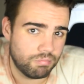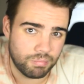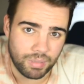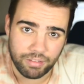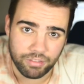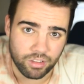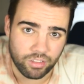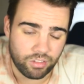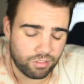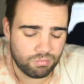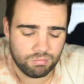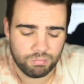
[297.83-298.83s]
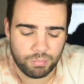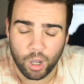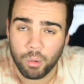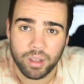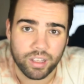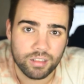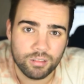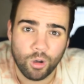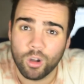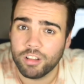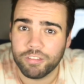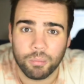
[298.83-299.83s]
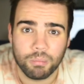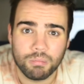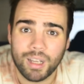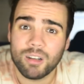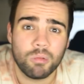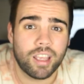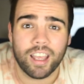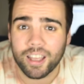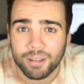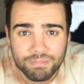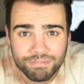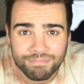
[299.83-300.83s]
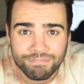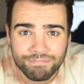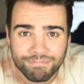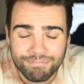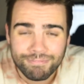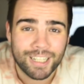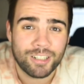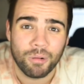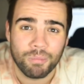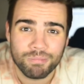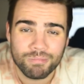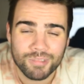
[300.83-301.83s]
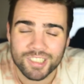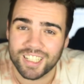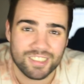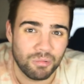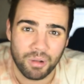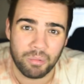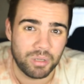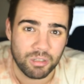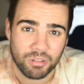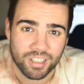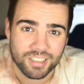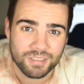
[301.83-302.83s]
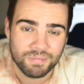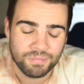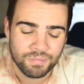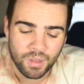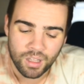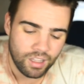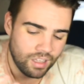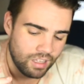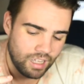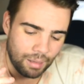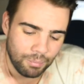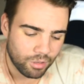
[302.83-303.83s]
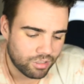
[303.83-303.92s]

Beavers, poet, all of them. I don't care. I don't, because that's not why we do this. I'm not